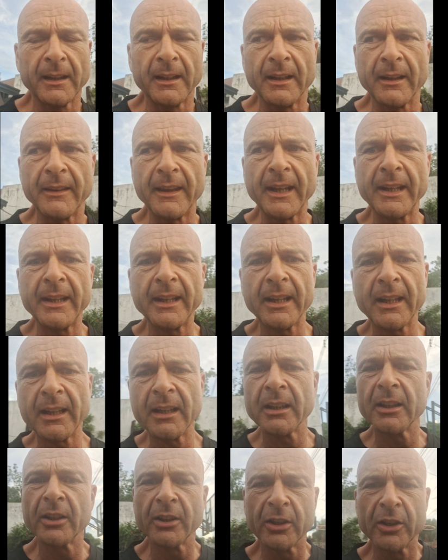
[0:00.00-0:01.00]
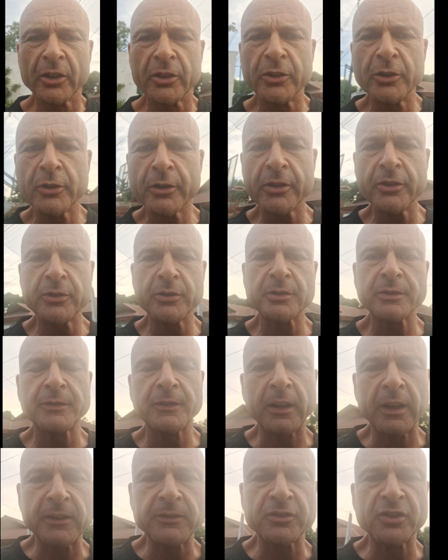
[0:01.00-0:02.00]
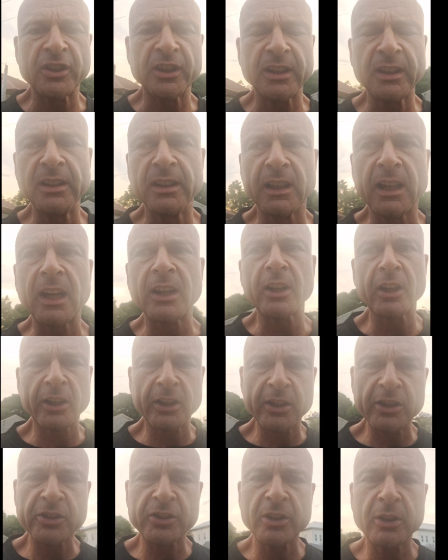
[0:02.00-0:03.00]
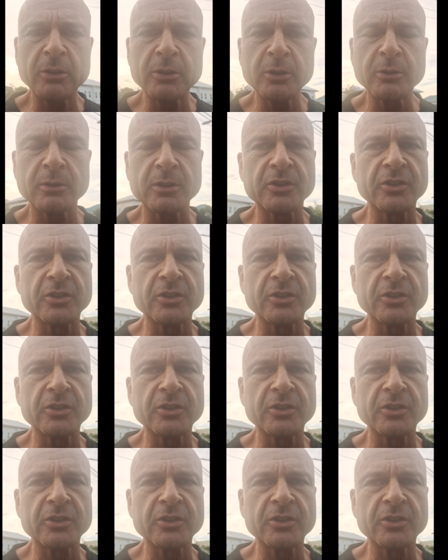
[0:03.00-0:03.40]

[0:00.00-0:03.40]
then you can use 5G, and I'm going to show you a